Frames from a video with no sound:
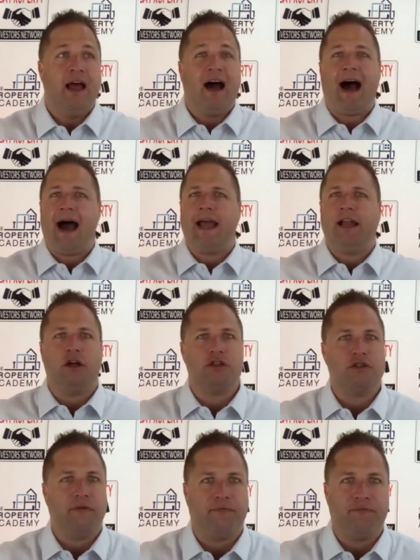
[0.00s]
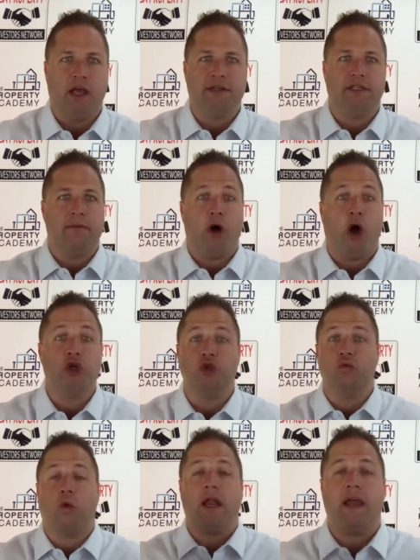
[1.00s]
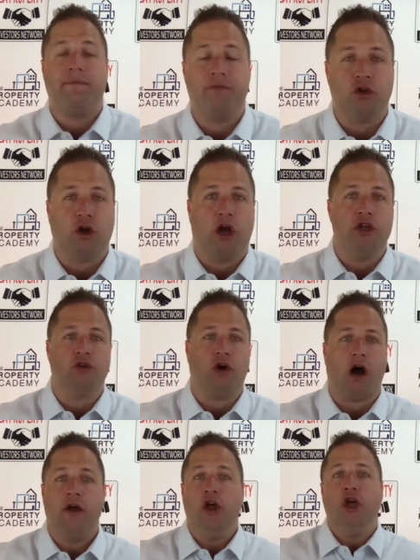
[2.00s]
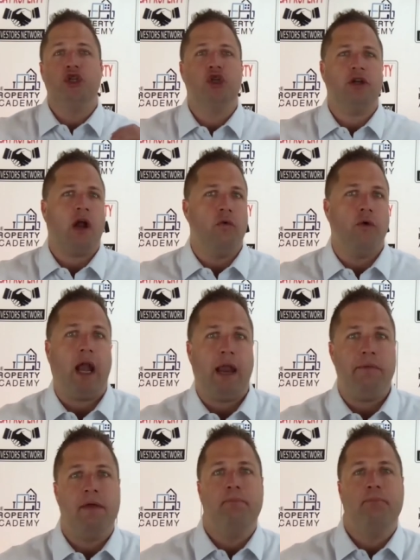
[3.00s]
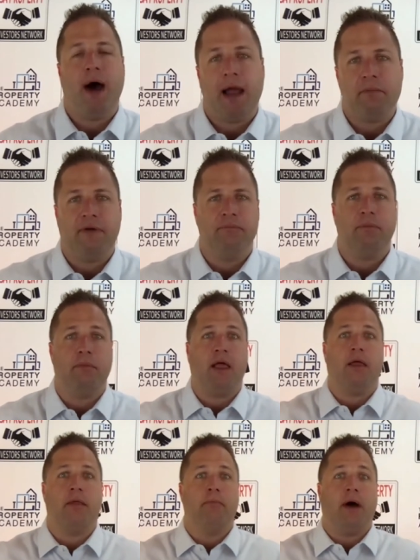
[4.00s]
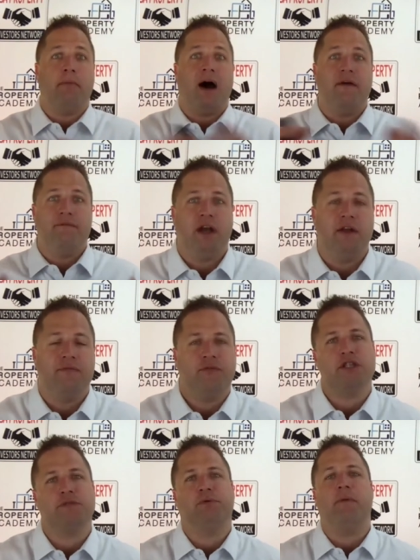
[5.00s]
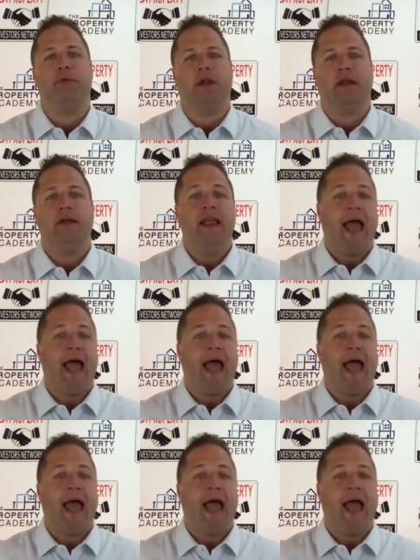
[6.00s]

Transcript: I had lots of fears and emotions. What if it goes wrong? Should I really be buying my, my, my, very first property?